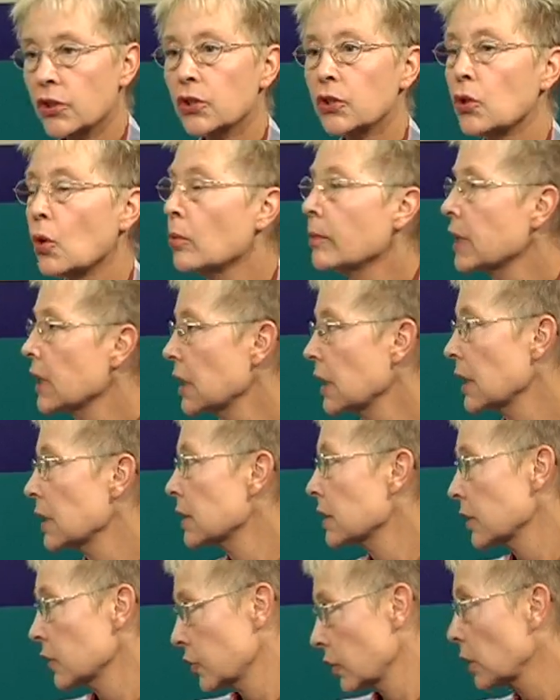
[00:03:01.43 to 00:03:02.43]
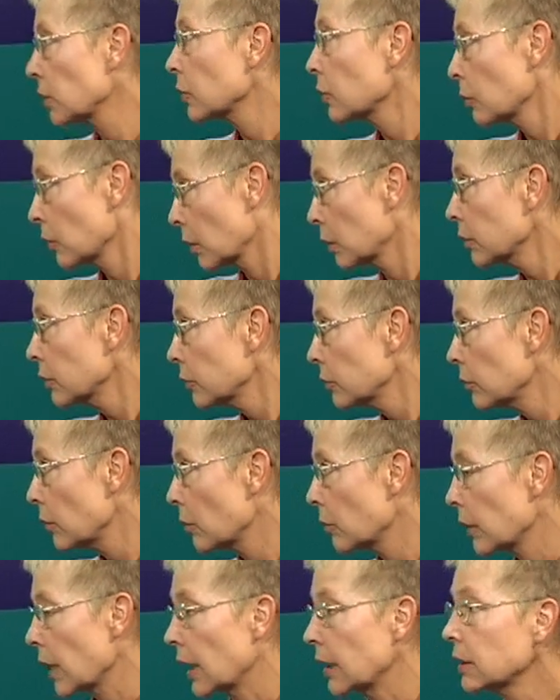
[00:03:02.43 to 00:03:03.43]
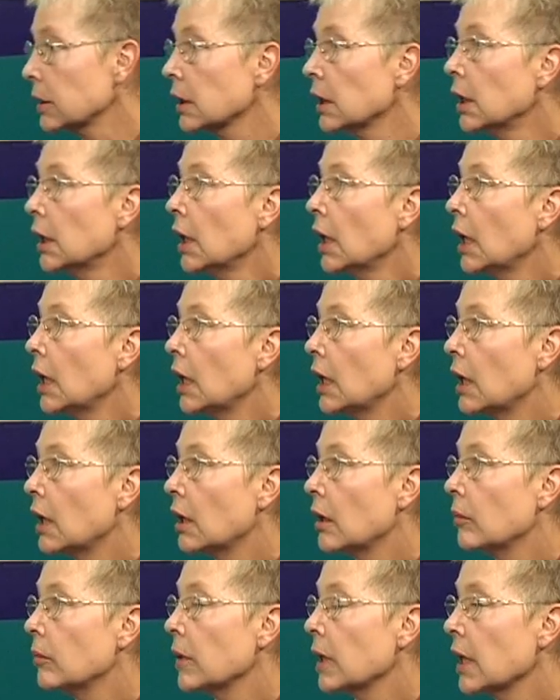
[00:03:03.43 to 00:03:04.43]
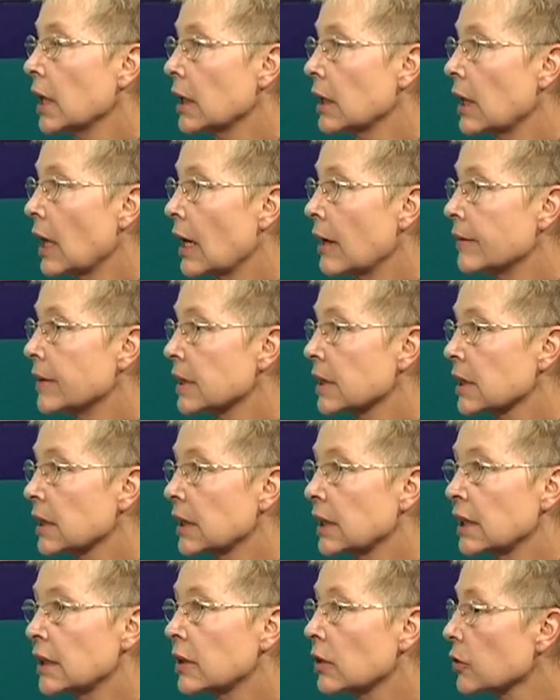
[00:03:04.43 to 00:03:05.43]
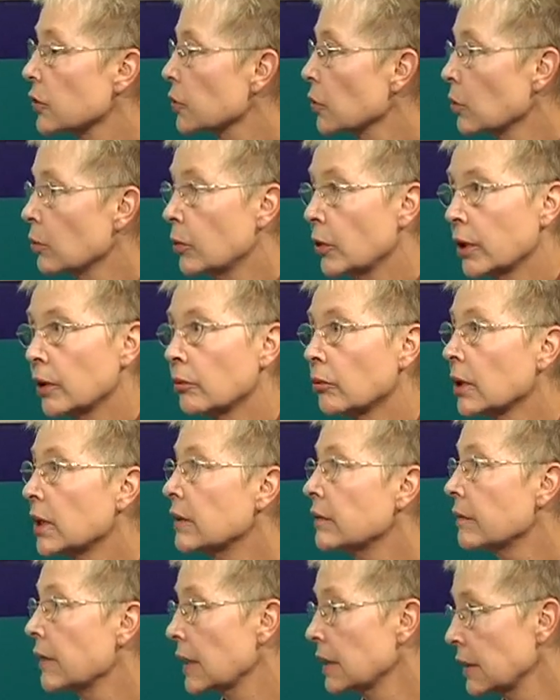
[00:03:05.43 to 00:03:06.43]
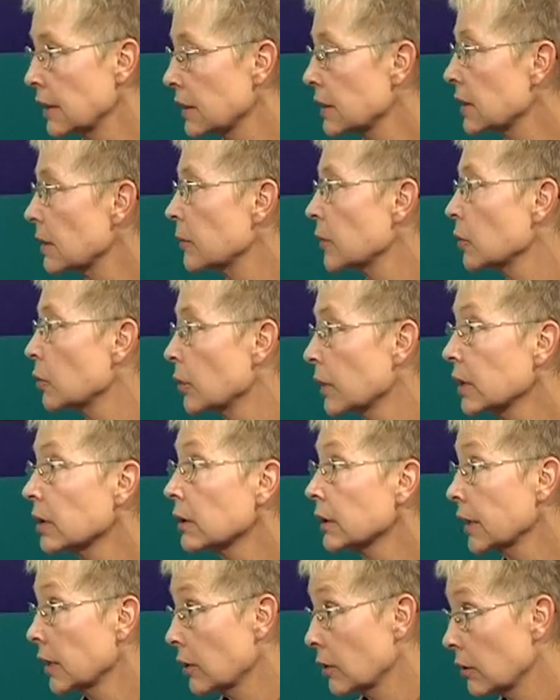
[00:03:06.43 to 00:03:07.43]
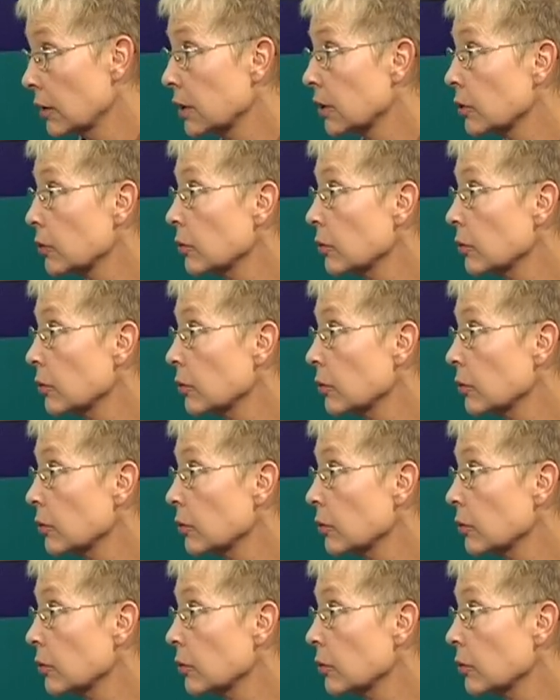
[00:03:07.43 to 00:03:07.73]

so many things in shelter work, you know that, and obviously there's no point in reinventing some of the wheel here, and